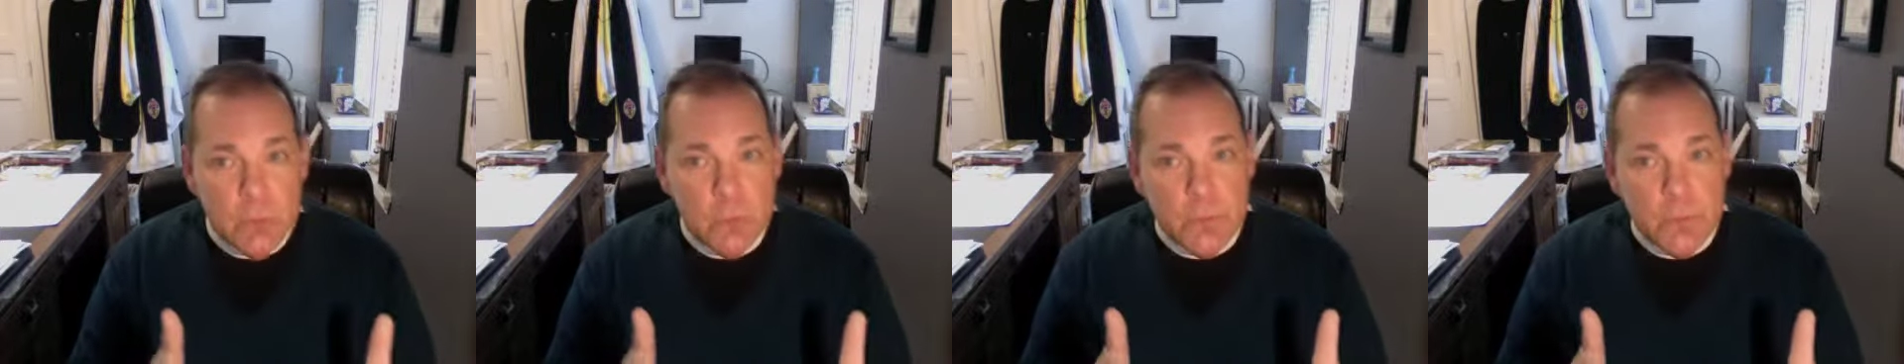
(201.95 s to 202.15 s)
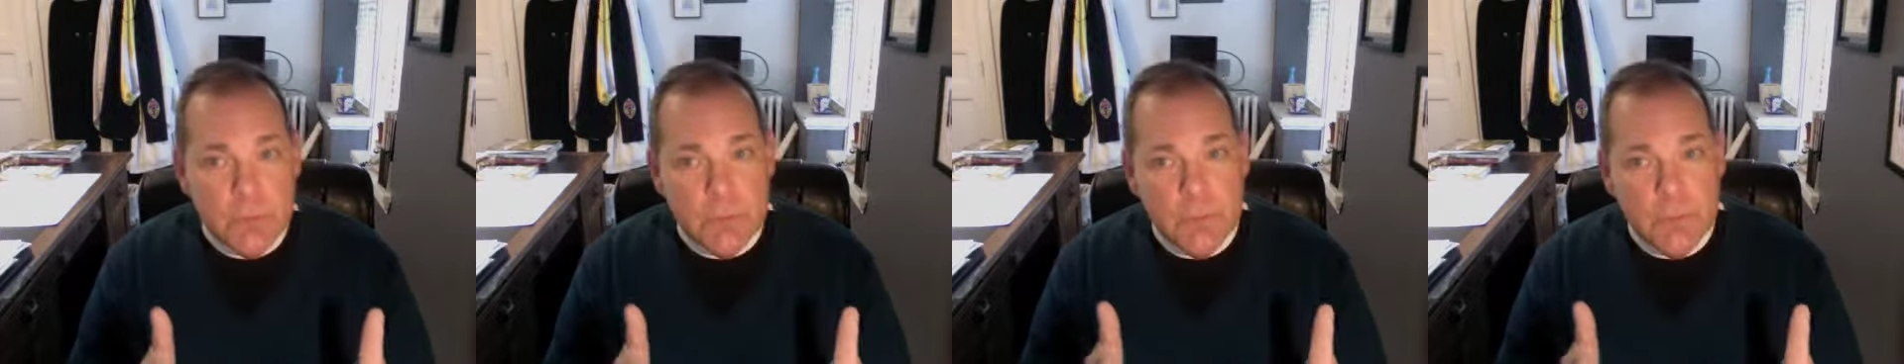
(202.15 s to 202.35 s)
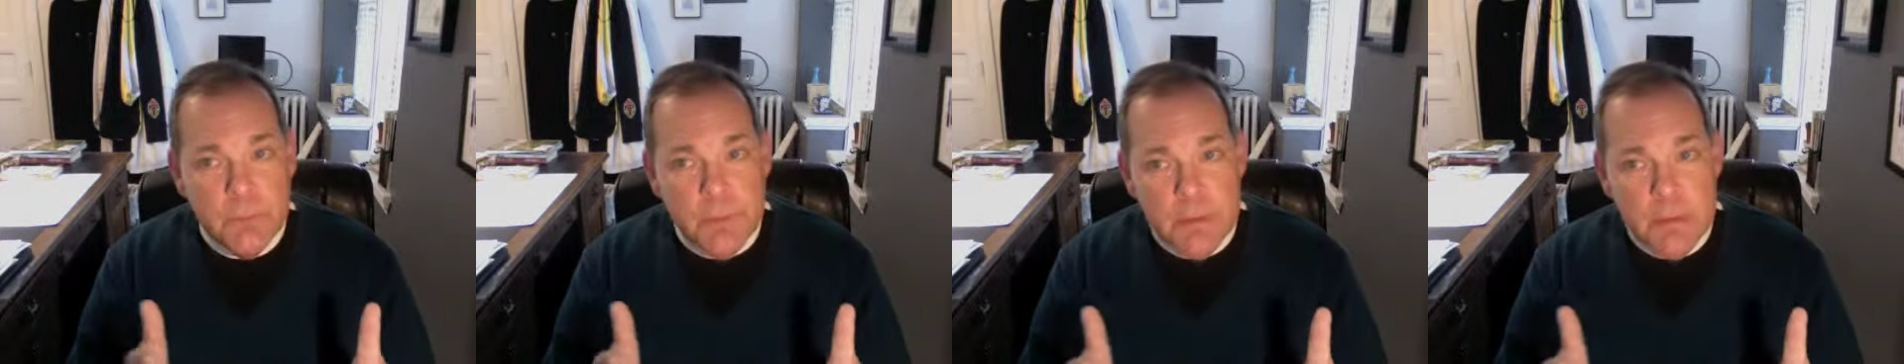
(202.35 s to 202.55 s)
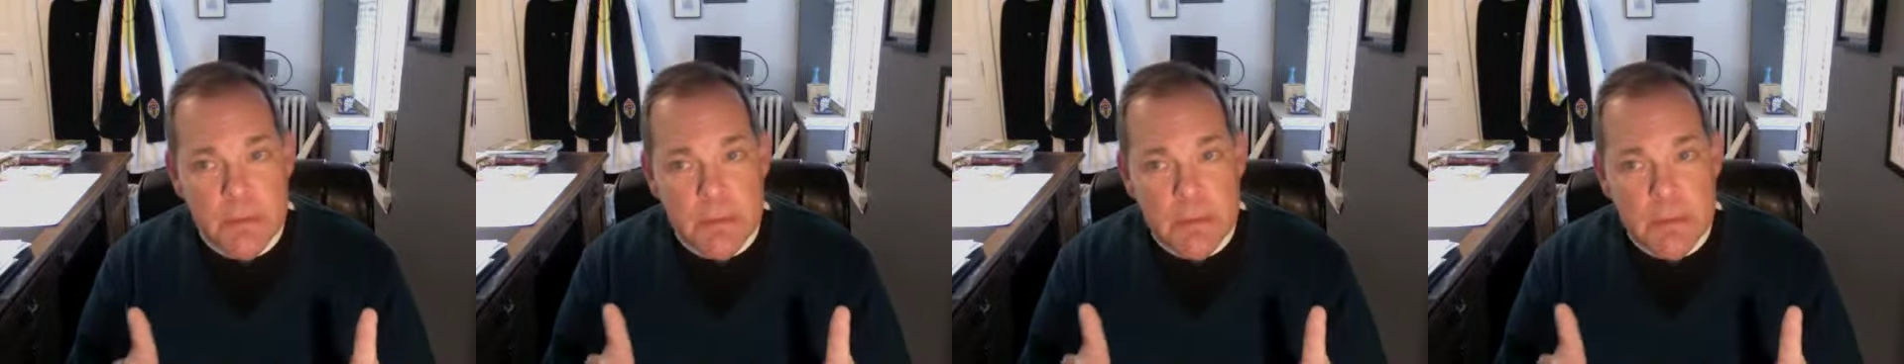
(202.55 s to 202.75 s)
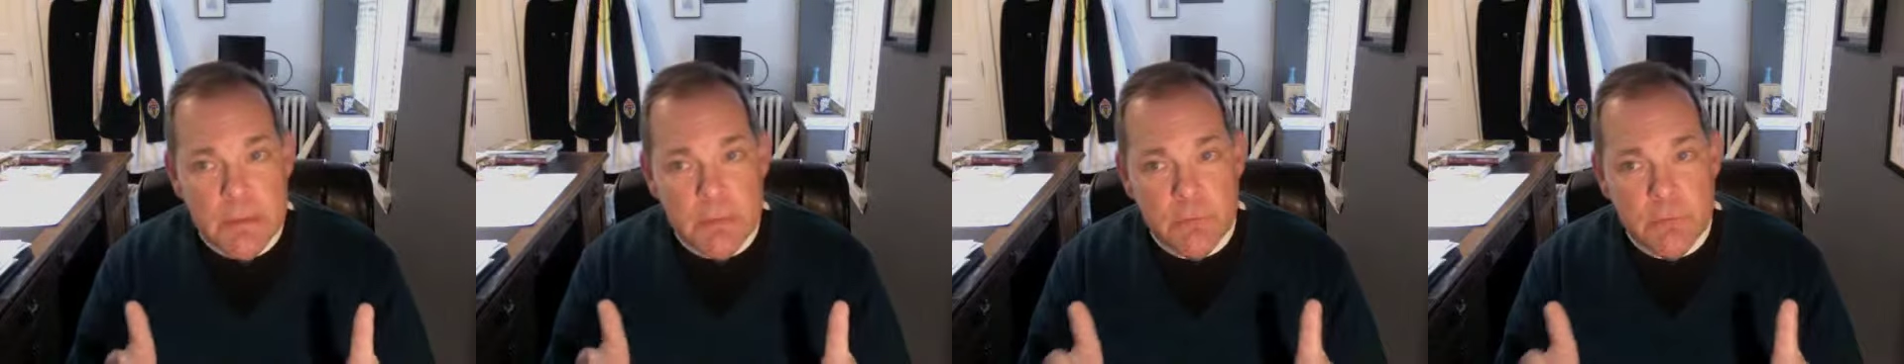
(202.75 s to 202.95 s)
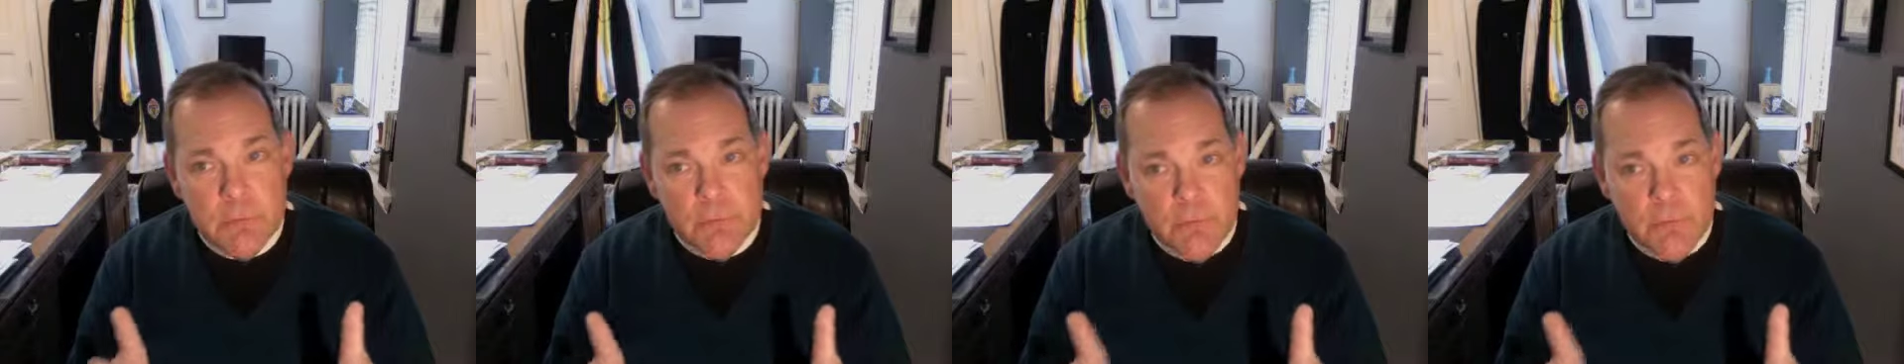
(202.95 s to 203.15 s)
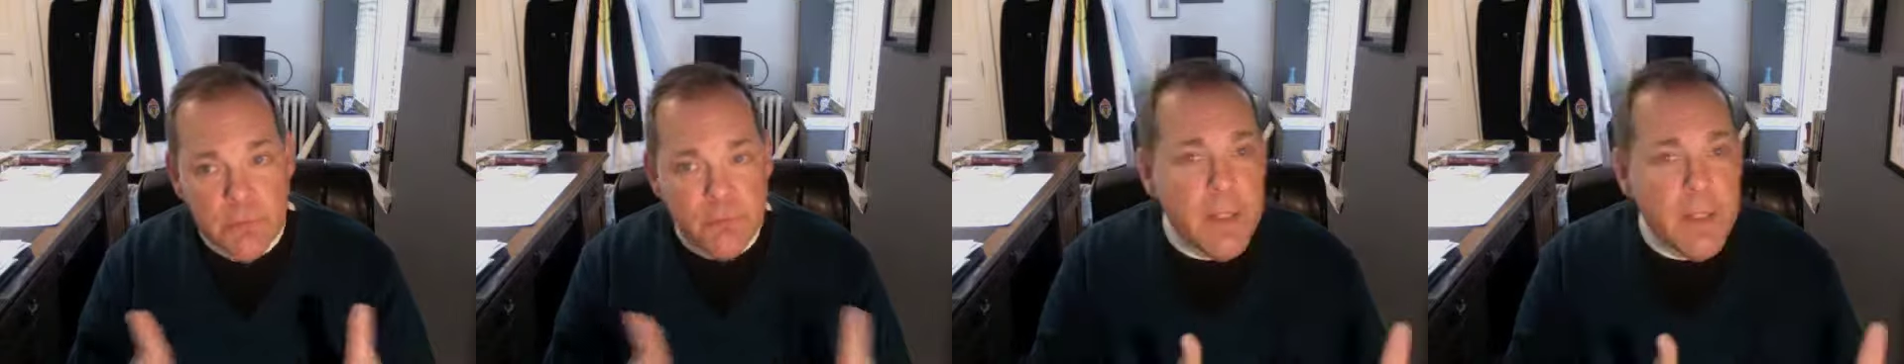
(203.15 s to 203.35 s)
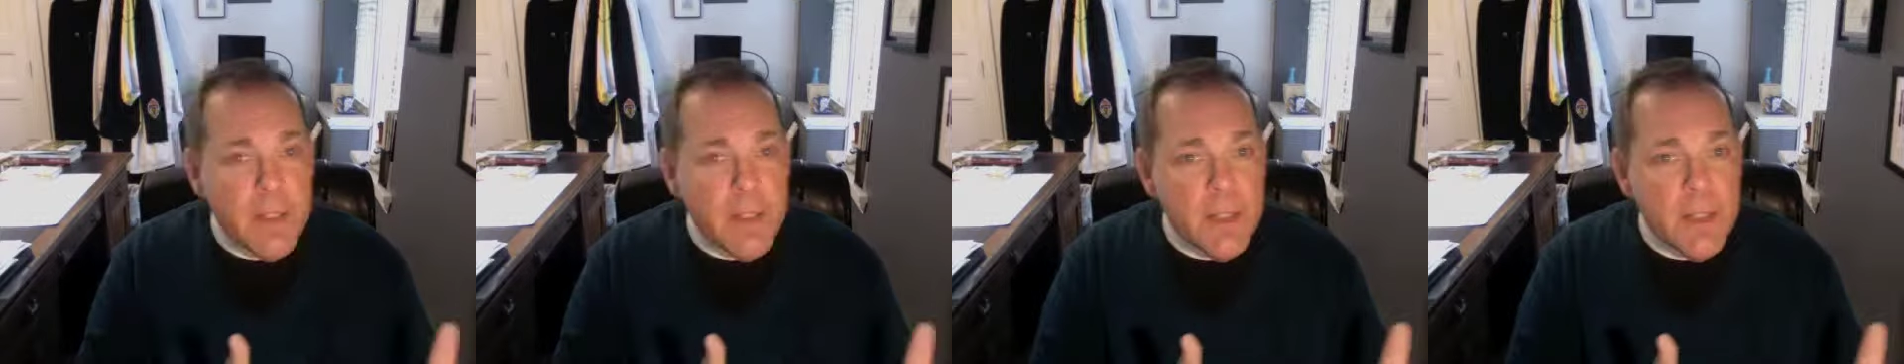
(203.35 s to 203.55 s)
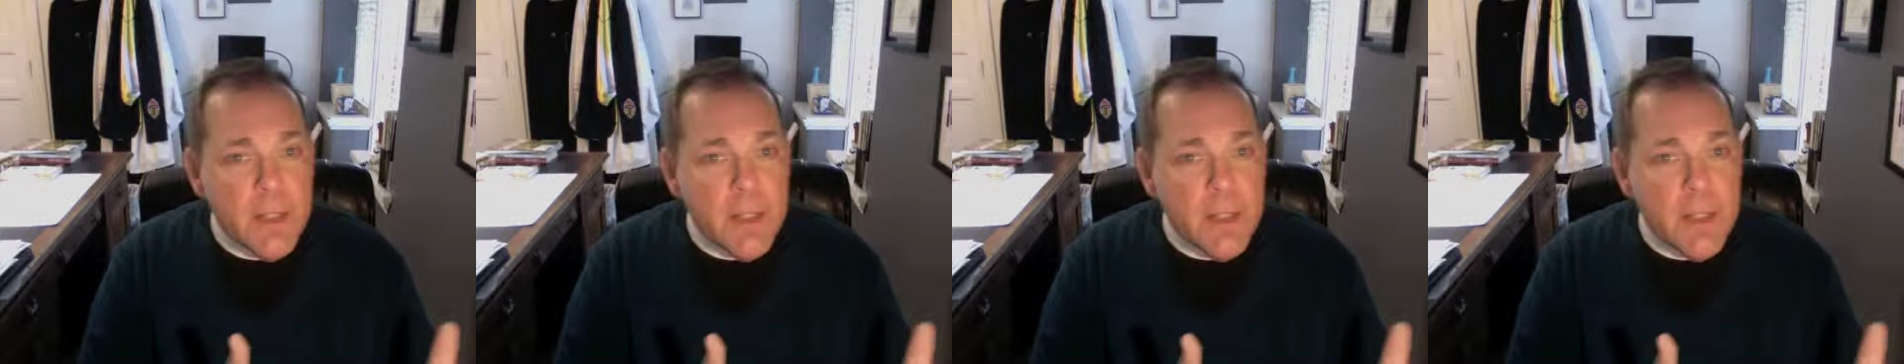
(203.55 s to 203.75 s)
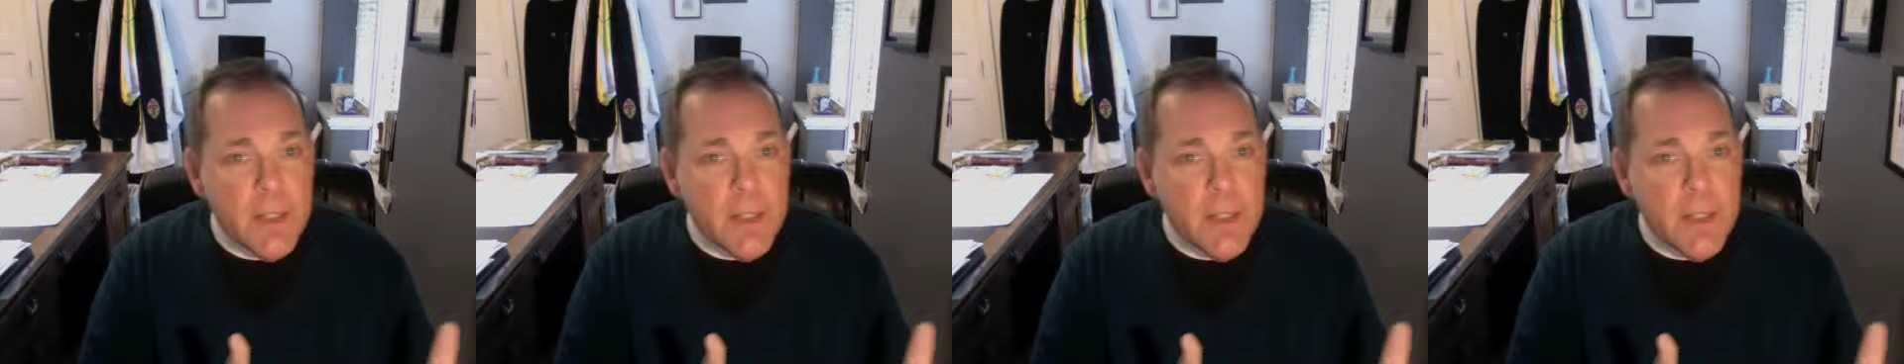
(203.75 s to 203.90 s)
would be to the far end of